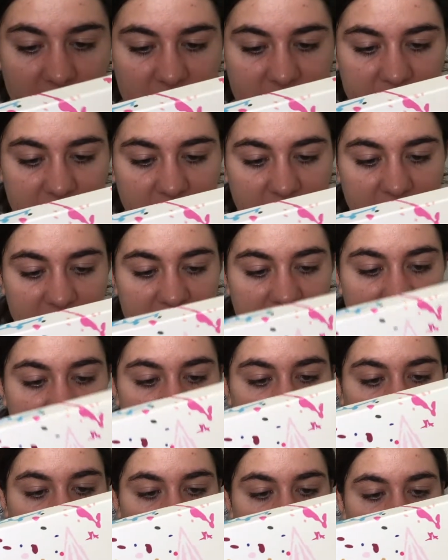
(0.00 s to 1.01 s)
So this is
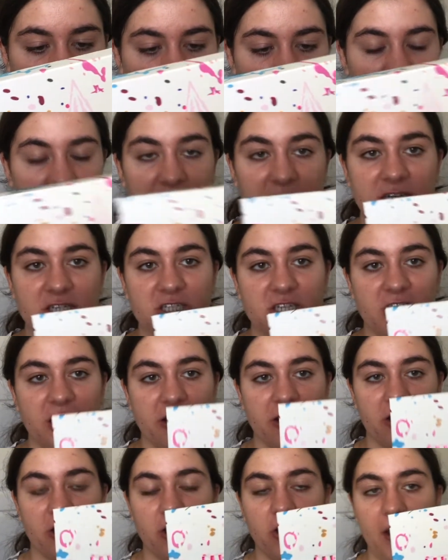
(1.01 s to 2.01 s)
both an
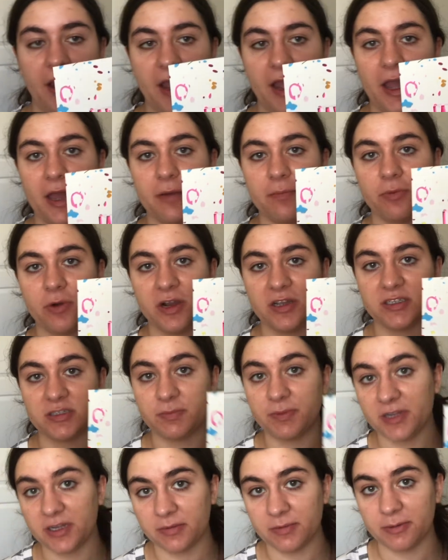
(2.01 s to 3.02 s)
eyeshadow and pressed
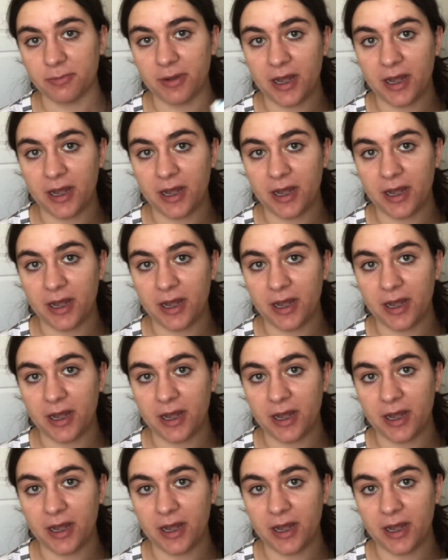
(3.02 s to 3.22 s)
pigment